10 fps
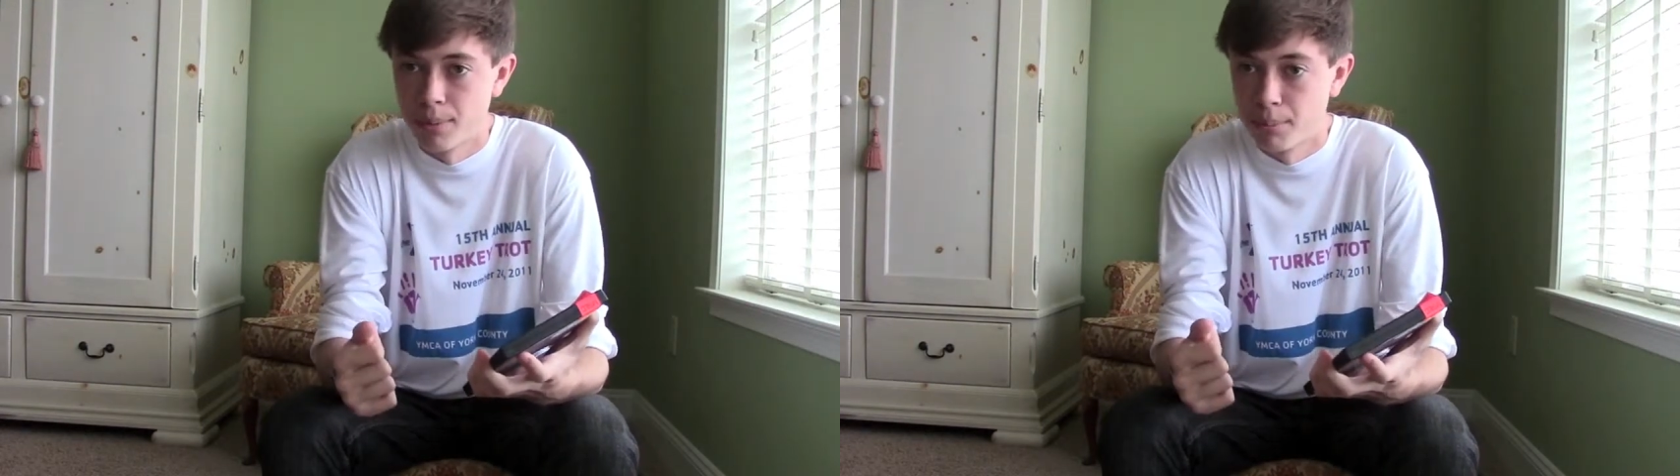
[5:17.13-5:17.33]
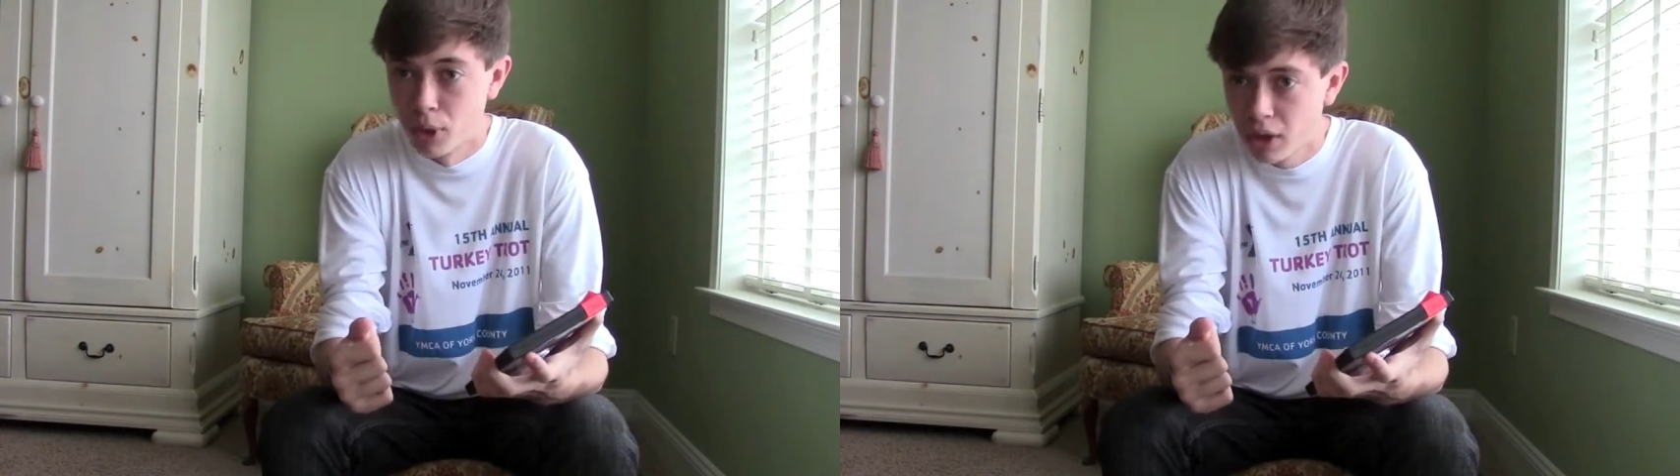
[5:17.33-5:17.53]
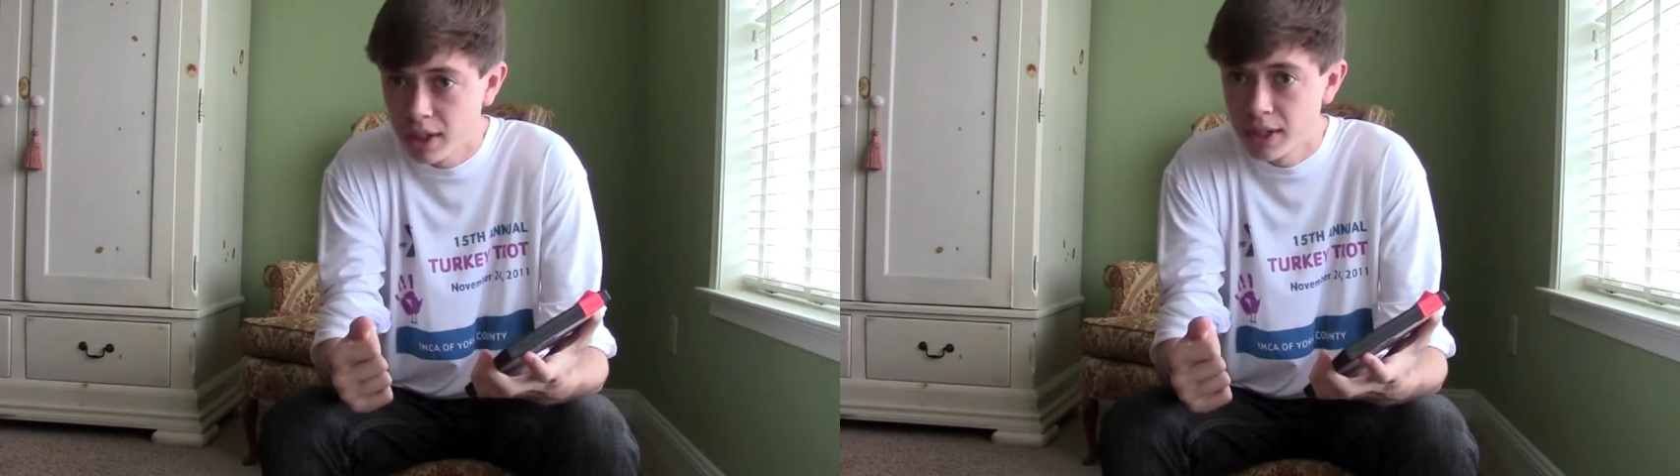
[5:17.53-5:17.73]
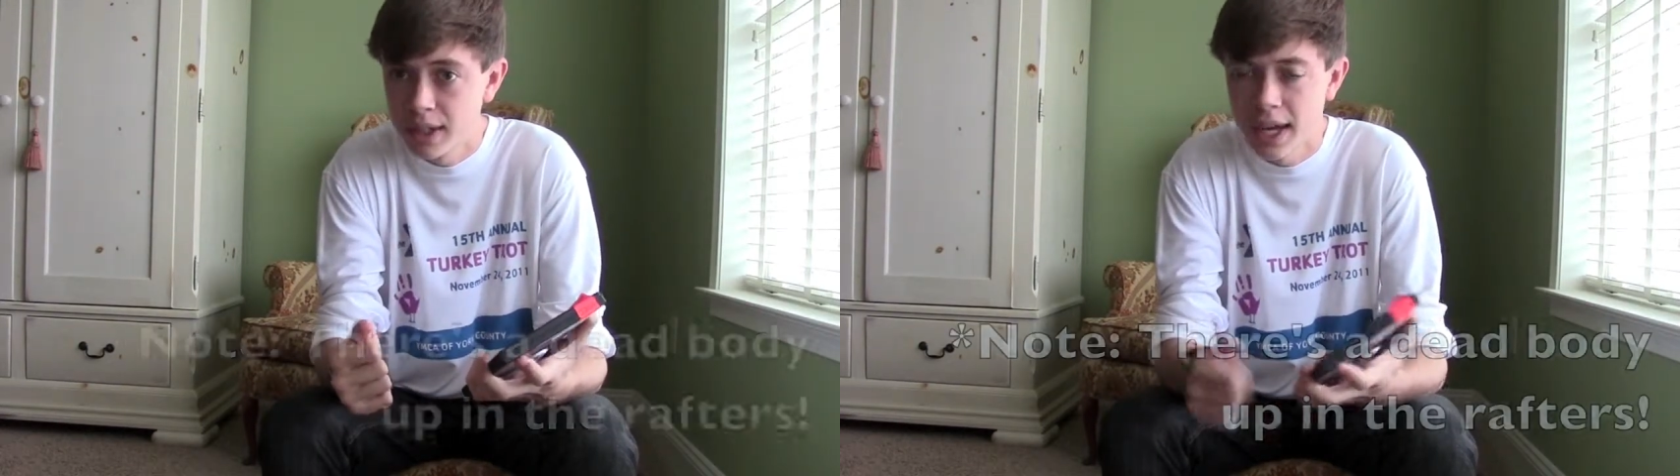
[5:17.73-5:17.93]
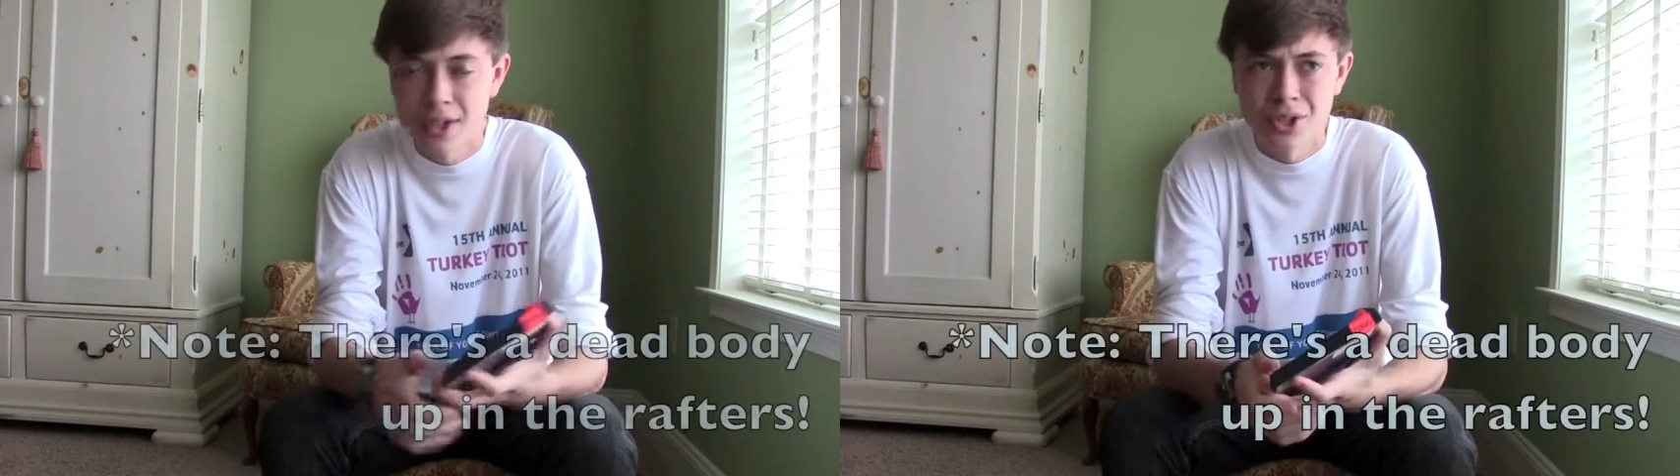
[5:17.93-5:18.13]
book,
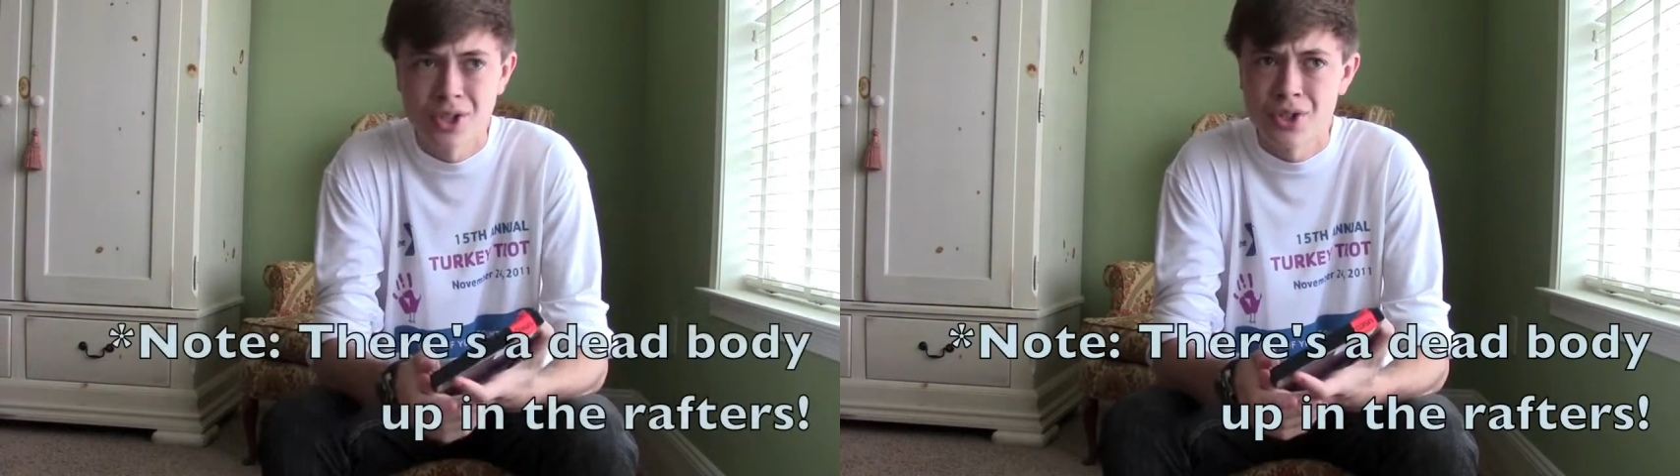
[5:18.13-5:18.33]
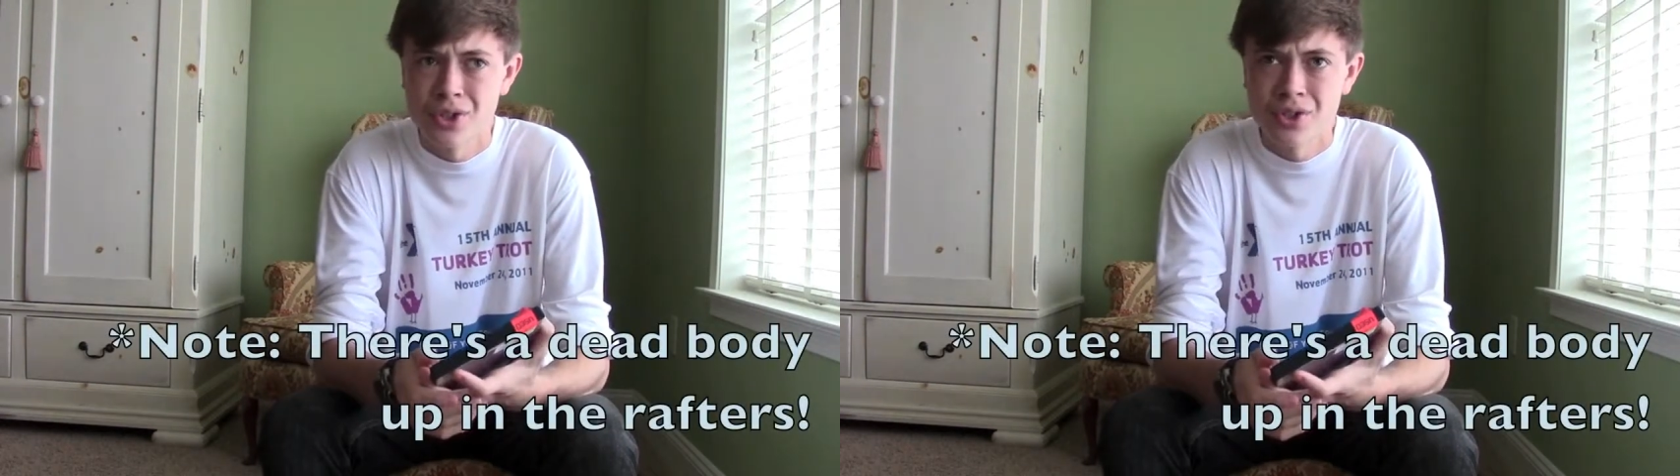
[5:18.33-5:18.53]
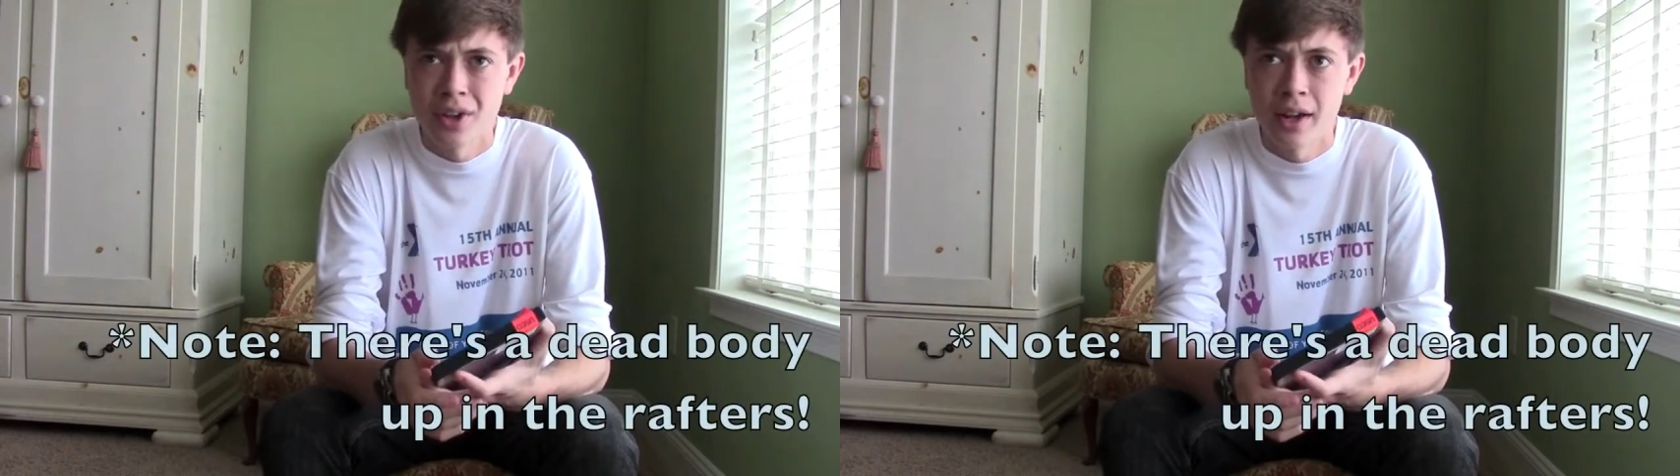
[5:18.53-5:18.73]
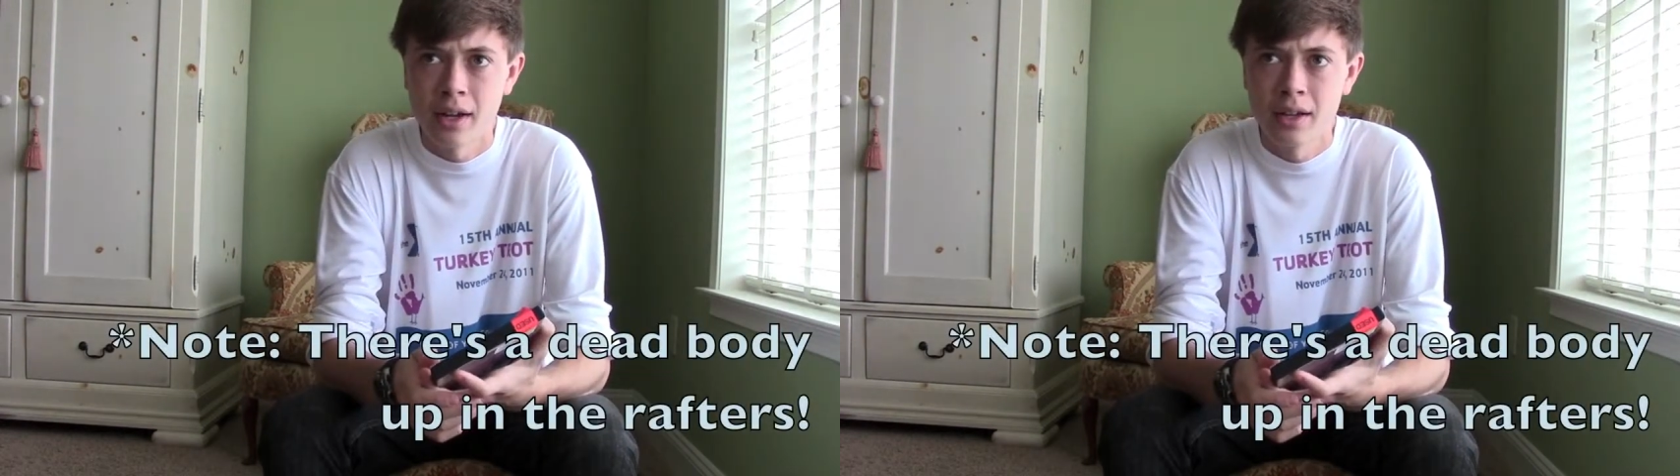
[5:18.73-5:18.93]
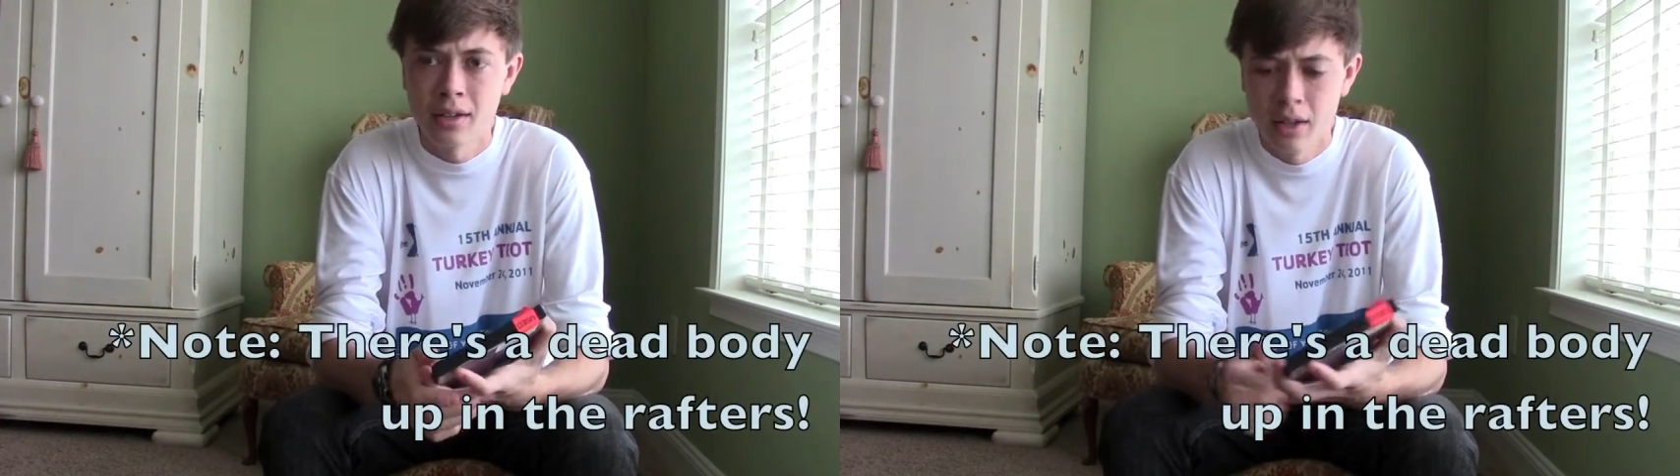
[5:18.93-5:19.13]
and she's just
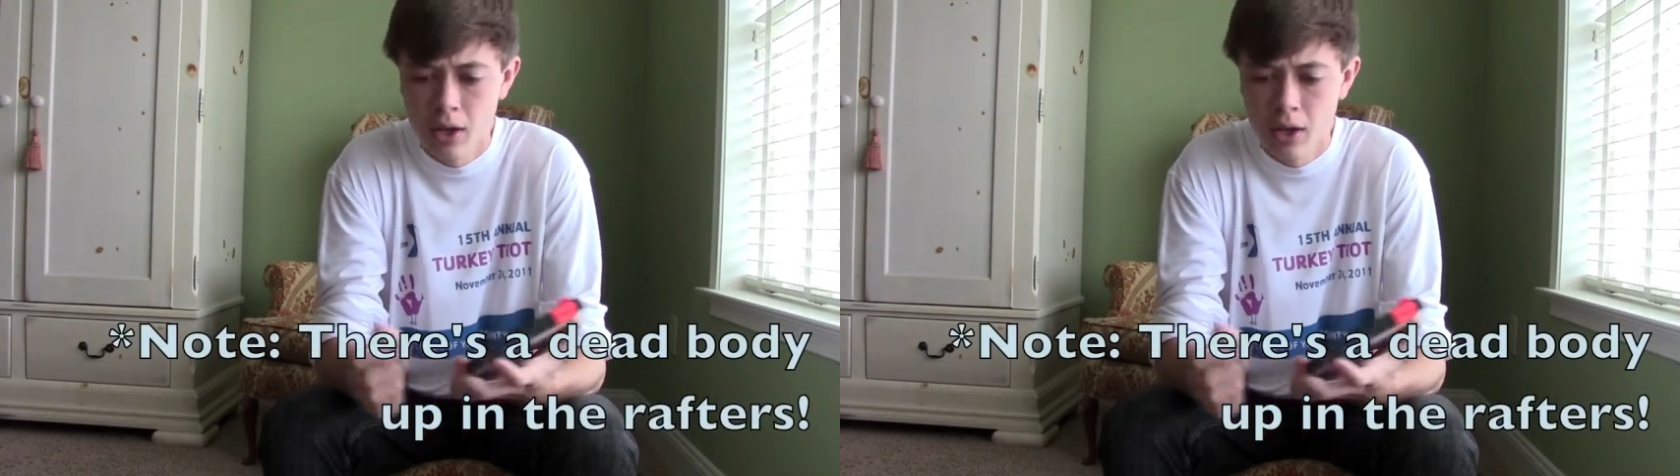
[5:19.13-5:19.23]
like,